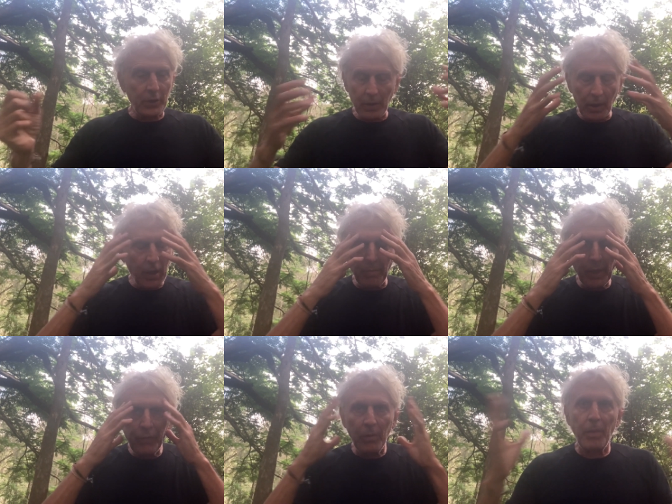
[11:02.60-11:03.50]
coming
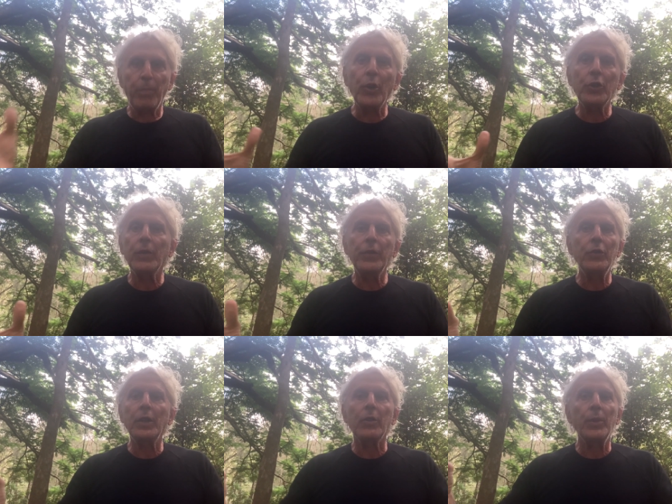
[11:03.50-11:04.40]
from a point of view
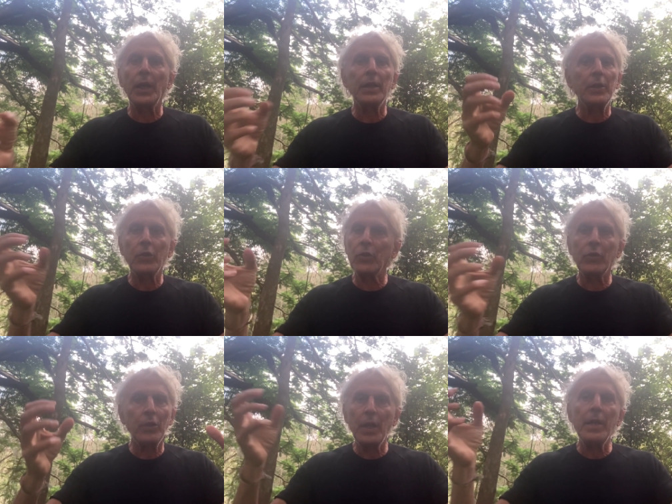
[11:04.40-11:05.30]
that we are these
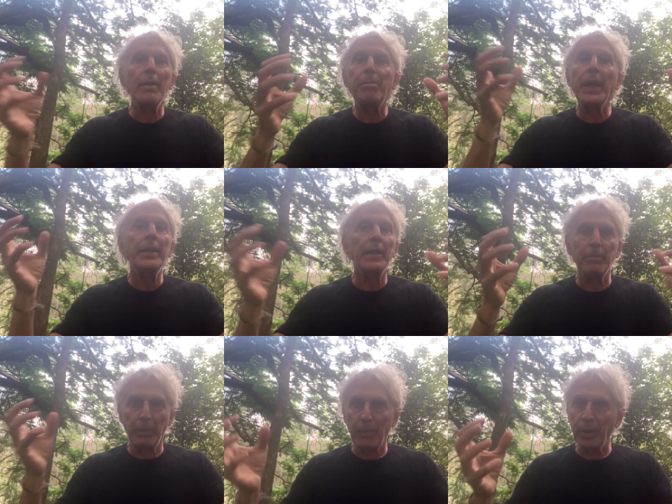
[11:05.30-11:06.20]
independent
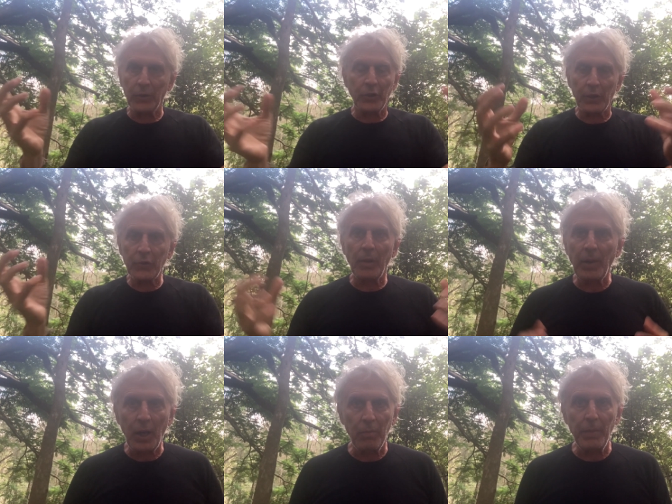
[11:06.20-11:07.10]
bubbles that
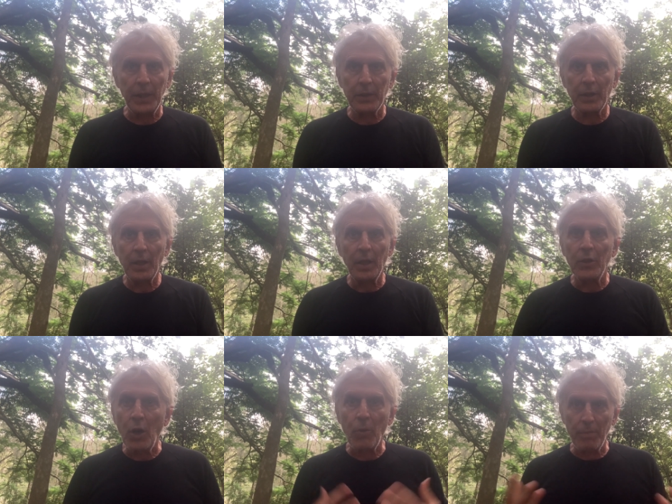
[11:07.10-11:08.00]
somehow met.
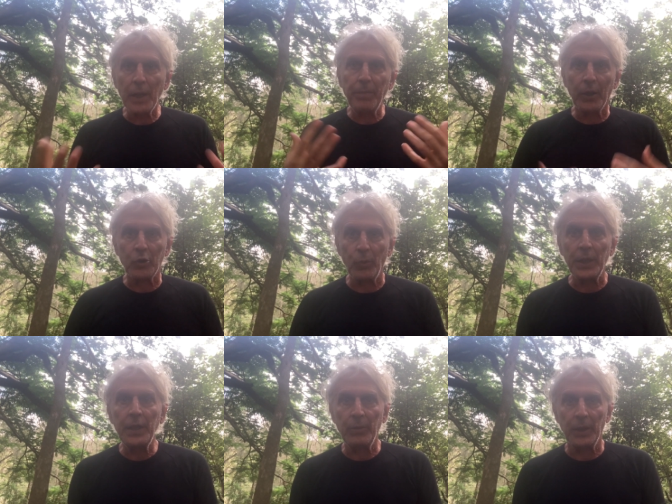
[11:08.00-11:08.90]
No, we met because we
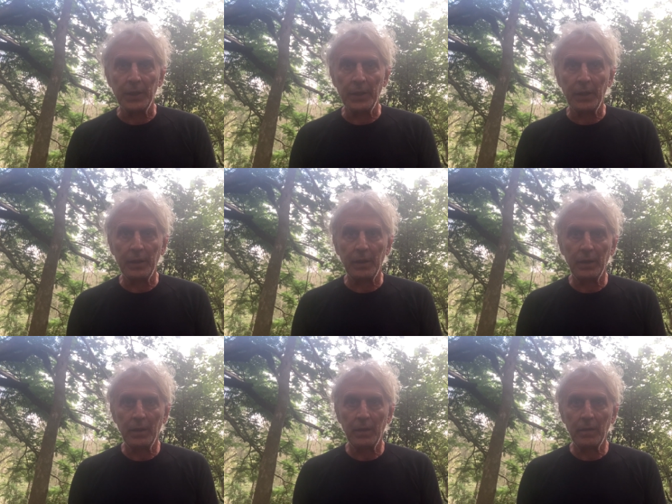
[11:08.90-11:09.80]
need one another.
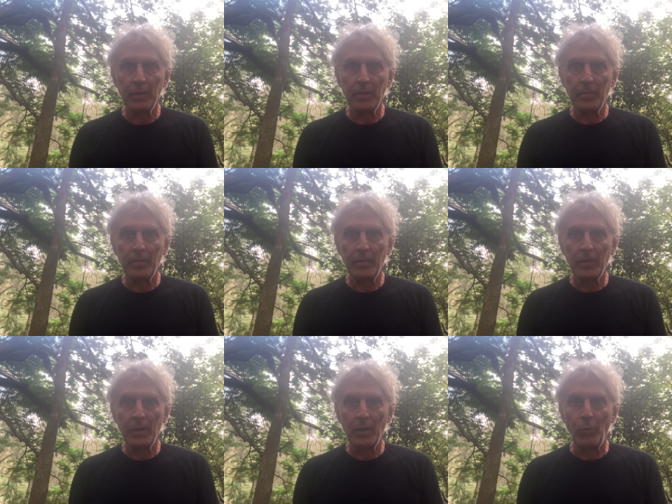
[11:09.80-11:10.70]

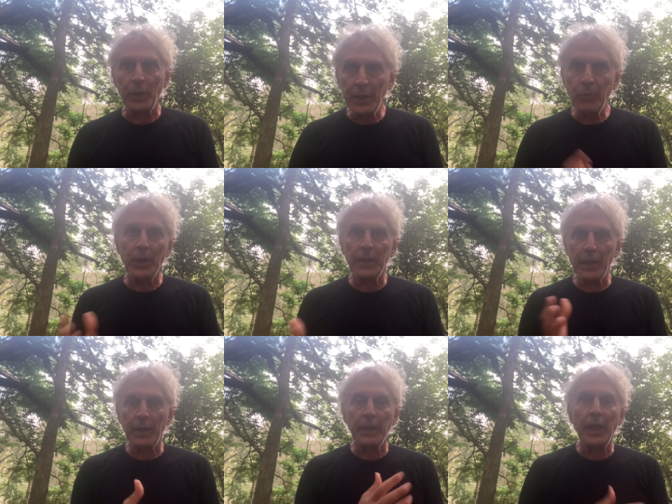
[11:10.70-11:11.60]
We need one
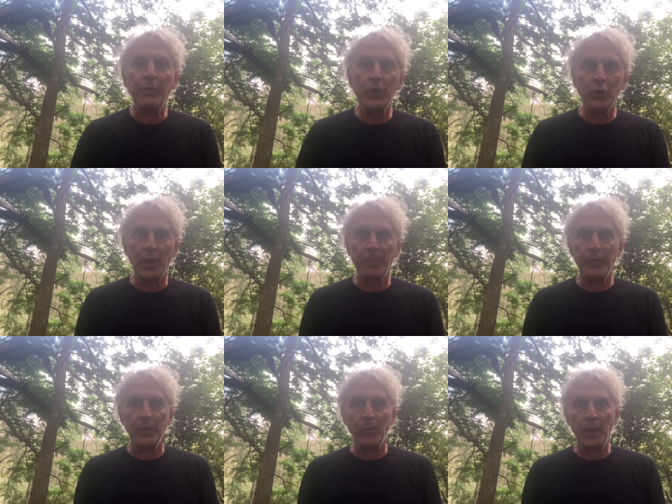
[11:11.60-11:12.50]
another every step of
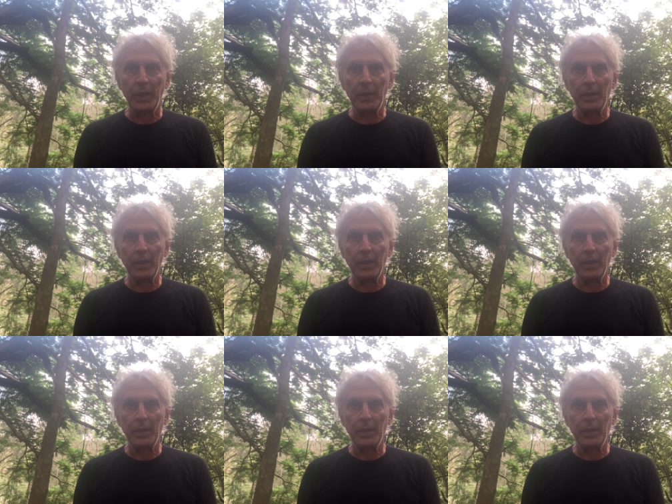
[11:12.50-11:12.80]
the way.